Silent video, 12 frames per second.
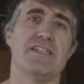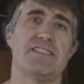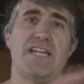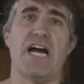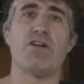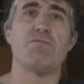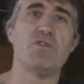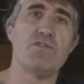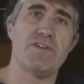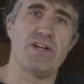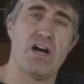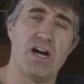So now we're
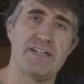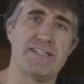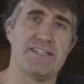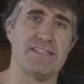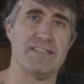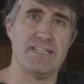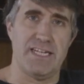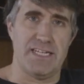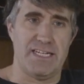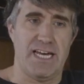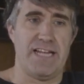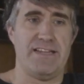moving on to the
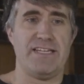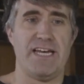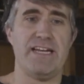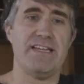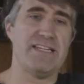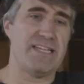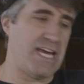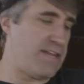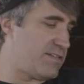lid. And at the end of the day,